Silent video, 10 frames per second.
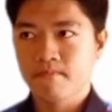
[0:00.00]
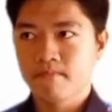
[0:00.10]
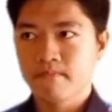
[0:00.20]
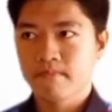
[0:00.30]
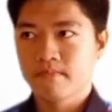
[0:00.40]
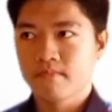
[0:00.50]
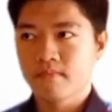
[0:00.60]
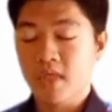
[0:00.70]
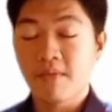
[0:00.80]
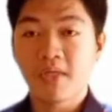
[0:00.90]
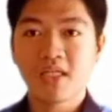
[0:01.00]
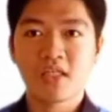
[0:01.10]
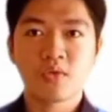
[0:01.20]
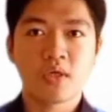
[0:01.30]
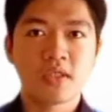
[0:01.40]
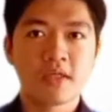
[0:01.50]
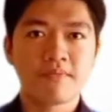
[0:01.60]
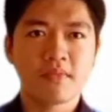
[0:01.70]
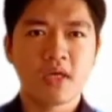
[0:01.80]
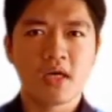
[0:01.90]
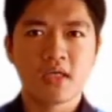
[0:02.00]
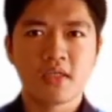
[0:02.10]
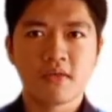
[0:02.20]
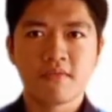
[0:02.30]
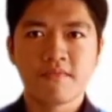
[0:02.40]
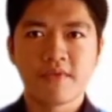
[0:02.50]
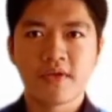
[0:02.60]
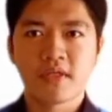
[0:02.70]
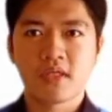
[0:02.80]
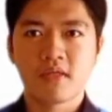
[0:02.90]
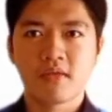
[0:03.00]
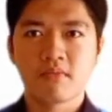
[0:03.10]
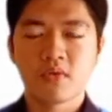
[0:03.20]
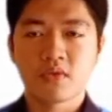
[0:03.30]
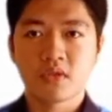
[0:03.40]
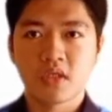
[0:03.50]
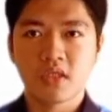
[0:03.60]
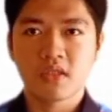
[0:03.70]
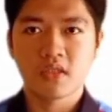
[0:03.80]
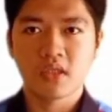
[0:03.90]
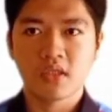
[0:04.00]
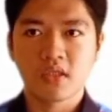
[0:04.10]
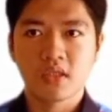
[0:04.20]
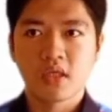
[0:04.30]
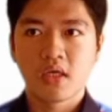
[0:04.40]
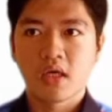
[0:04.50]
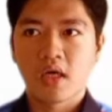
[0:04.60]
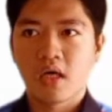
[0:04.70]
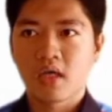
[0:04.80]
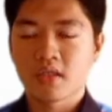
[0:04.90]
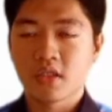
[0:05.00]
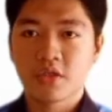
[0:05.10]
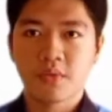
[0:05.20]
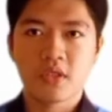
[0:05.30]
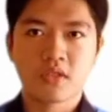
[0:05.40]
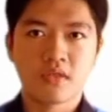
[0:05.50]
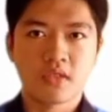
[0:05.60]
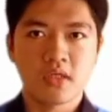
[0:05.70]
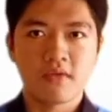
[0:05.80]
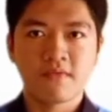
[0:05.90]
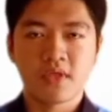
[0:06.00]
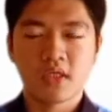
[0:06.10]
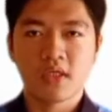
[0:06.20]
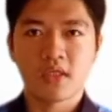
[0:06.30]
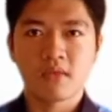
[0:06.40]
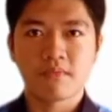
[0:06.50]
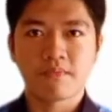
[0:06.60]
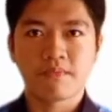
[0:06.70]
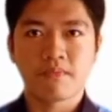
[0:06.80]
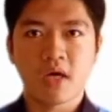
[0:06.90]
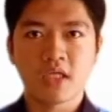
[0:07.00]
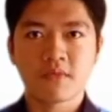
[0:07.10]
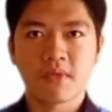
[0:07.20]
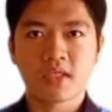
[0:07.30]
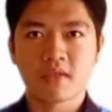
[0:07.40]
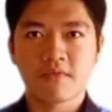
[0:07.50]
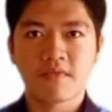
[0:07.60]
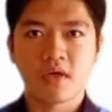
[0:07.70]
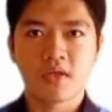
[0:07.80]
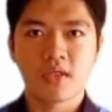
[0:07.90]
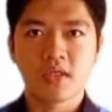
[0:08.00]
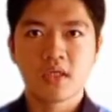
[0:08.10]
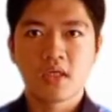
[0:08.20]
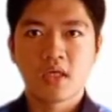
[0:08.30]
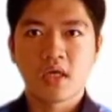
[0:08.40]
ability to adapt the very most changing situations in every aspect of our